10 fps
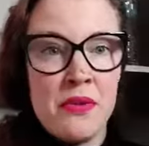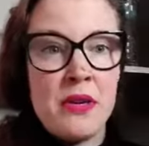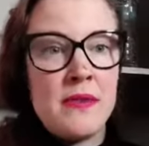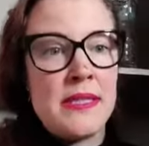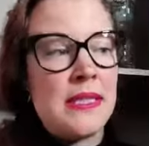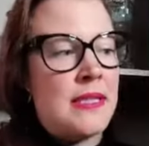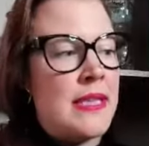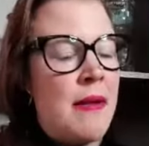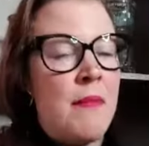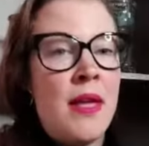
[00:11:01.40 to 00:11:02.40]
nervous
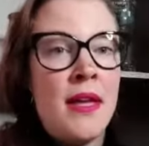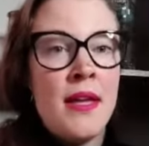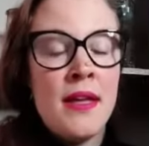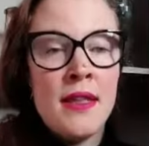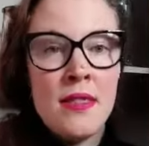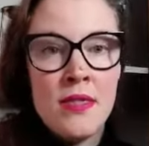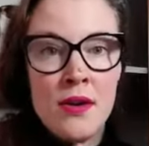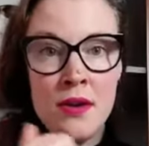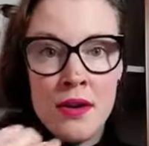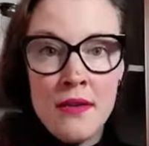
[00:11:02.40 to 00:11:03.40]
system. The
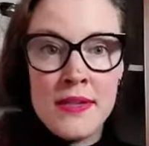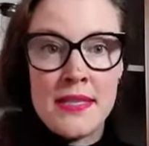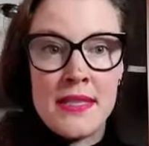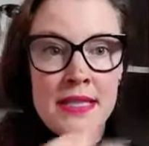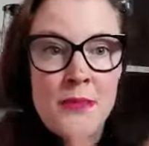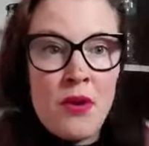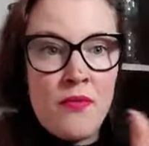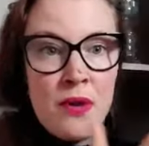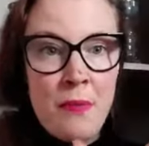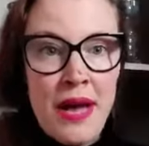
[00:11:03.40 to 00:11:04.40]
nervous system of
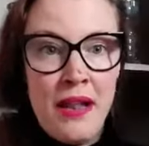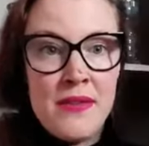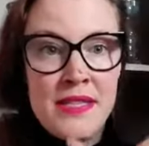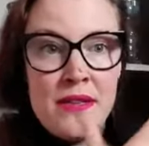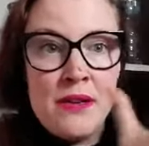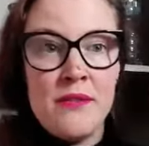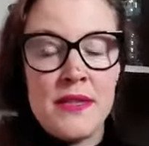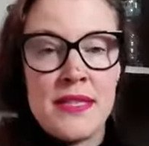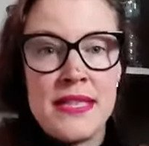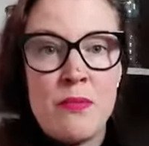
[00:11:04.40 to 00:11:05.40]
your pelvis, the nervous
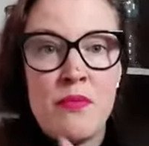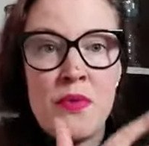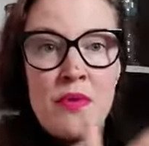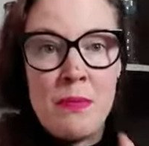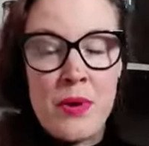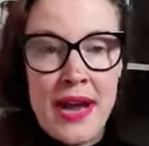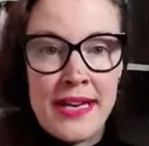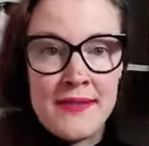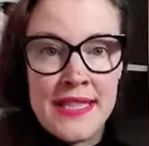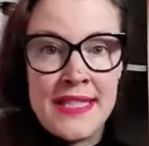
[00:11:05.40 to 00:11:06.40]
system of your
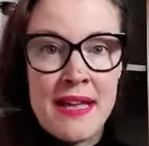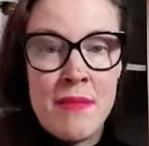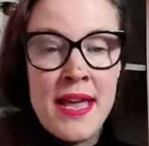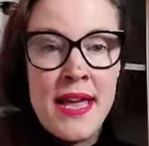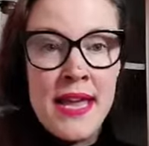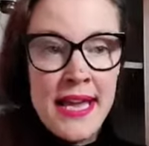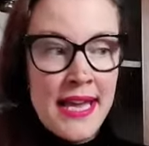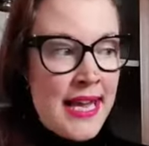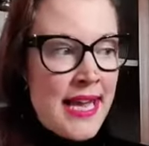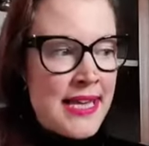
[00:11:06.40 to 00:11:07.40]
reproductive system
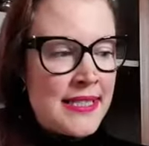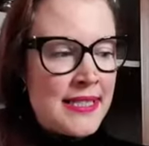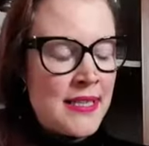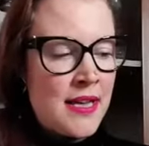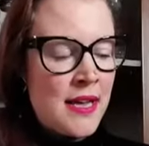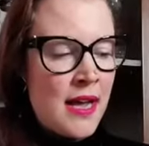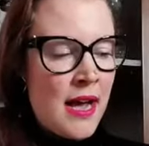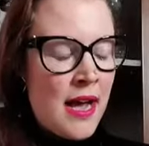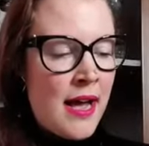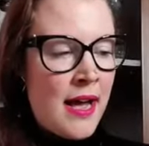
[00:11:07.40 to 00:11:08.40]
is
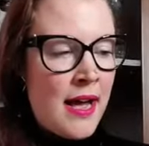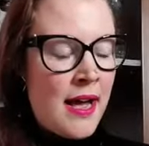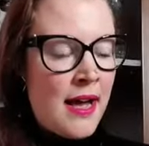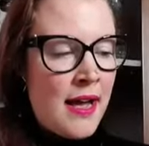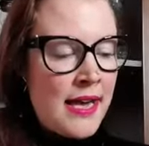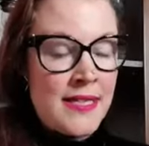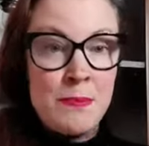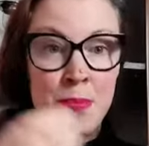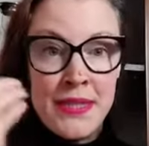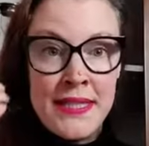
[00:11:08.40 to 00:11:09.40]
uh, is
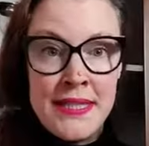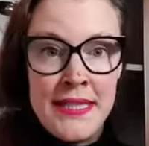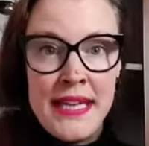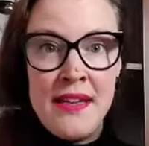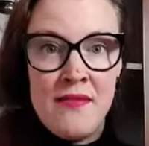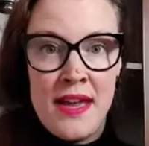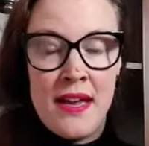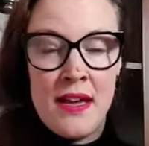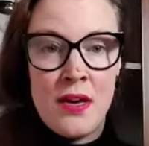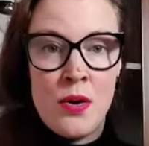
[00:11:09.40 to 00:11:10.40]

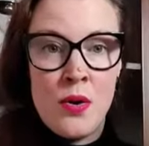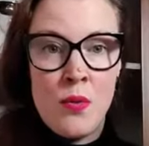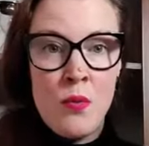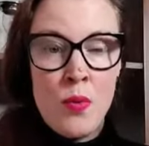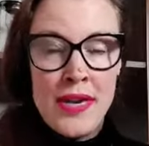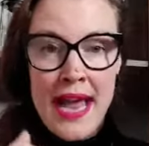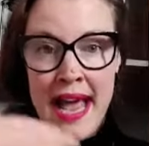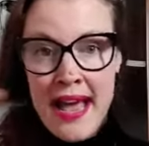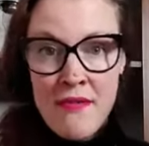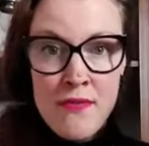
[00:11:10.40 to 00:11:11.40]
perceiving
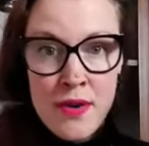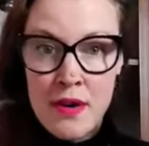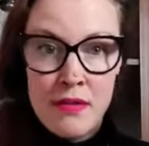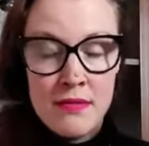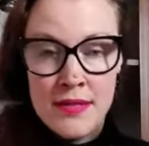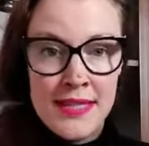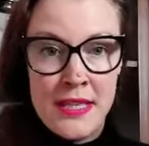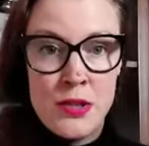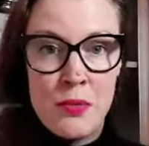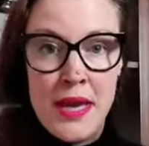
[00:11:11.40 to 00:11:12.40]
whatever
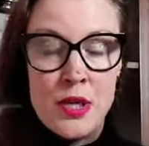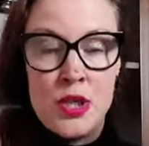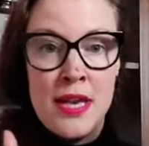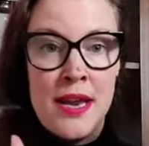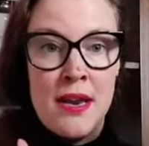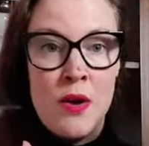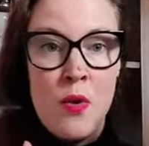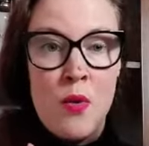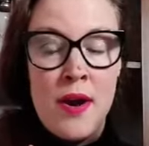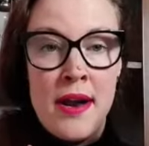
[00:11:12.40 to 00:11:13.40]
situation
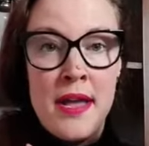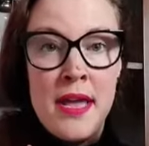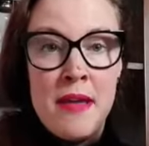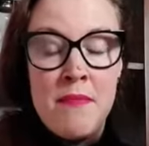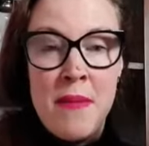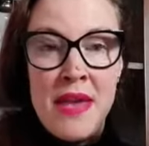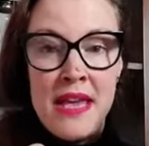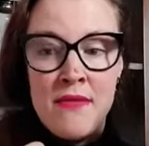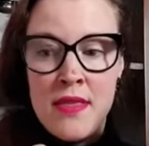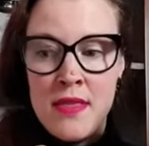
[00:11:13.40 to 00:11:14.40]
or maybe
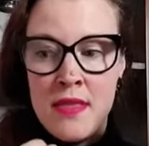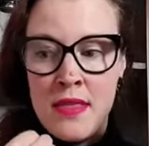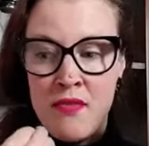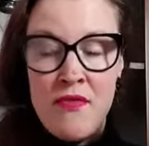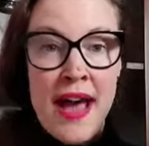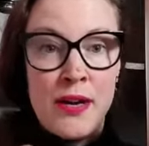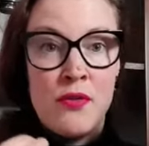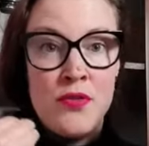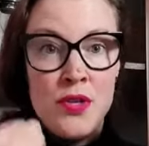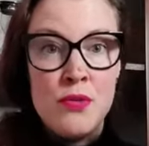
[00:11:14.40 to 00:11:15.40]
even the fact
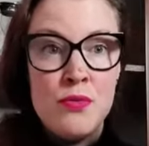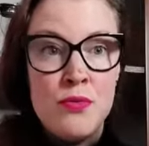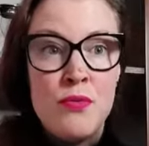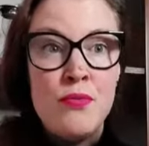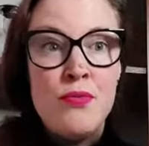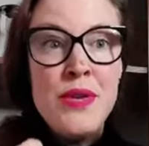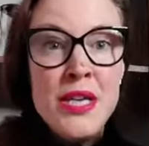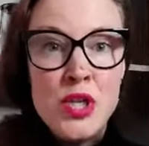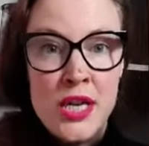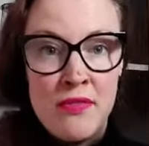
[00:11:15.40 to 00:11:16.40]
of you
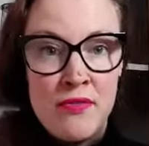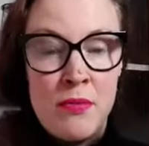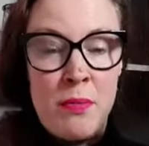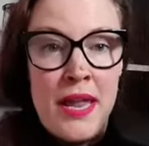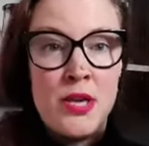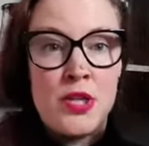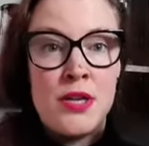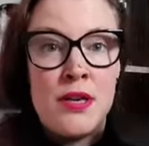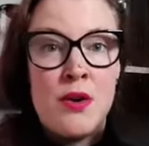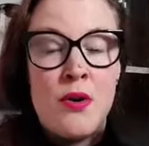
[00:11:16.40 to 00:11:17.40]
reaching for
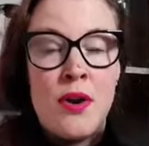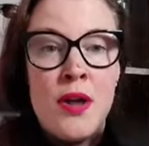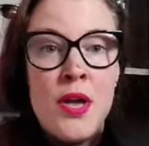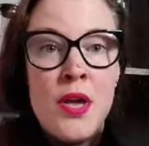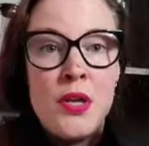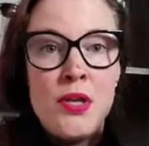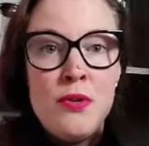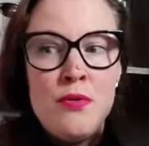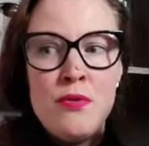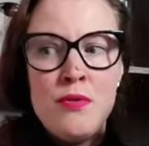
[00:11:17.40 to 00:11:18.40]
pleasure or
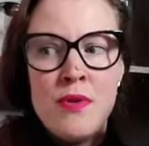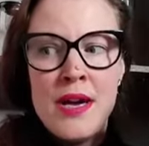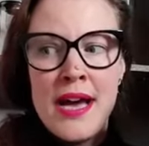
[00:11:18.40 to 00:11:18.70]
you